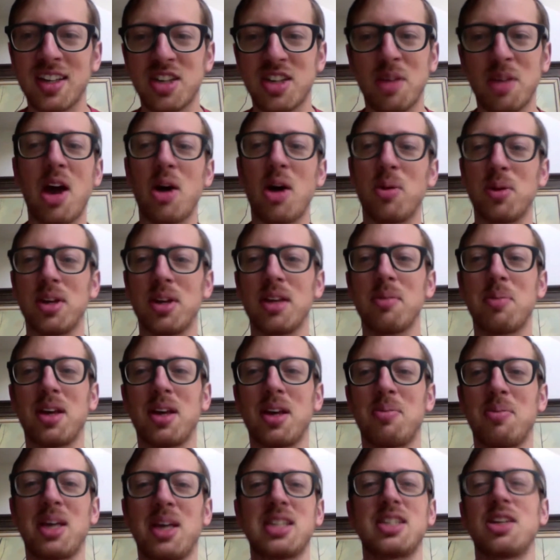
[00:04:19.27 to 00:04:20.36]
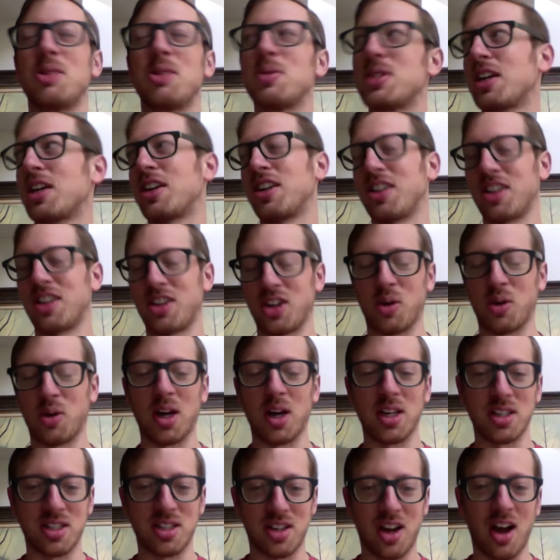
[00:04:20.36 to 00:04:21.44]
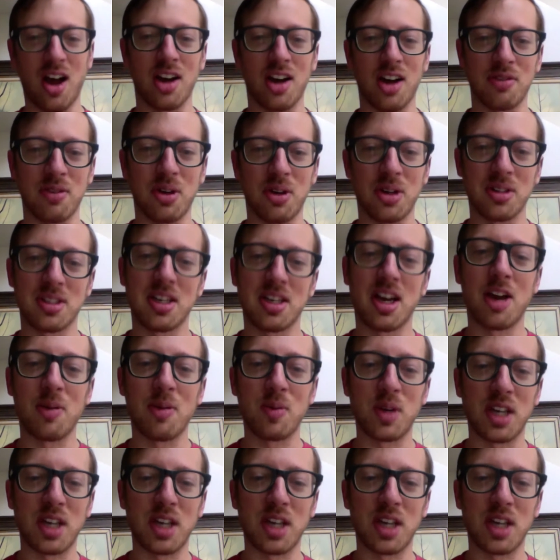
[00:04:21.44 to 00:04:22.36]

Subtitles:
Somehow it basically was like the greatest con of all time.